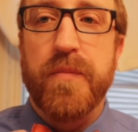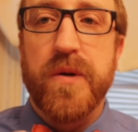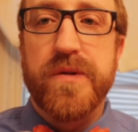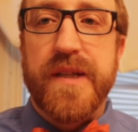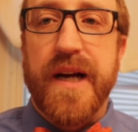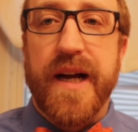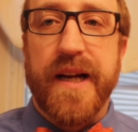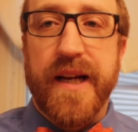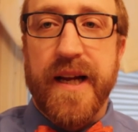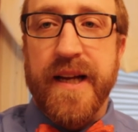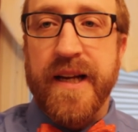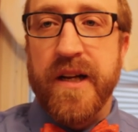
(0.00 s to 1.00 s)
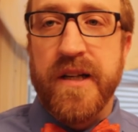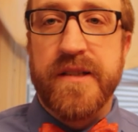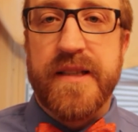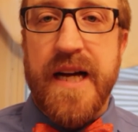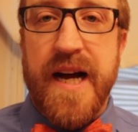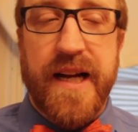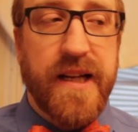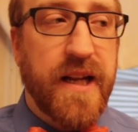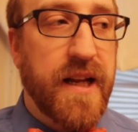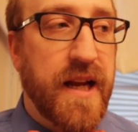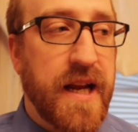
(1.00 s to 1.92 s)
bow tie, and he untied it,